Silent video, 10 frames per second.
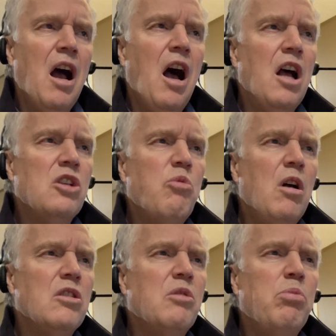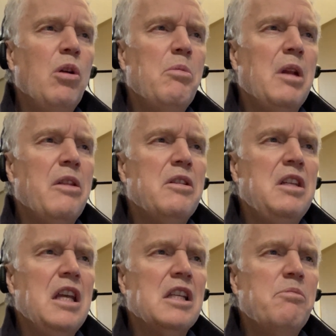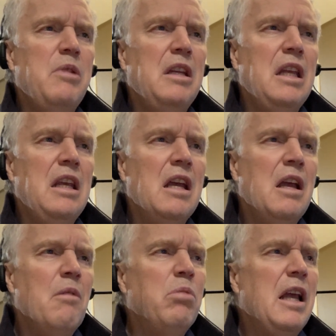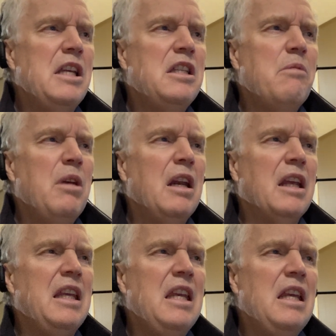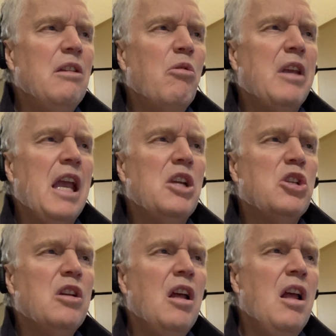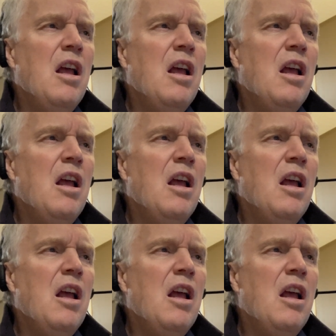Oswald's employment at the TSBD placed him in a key location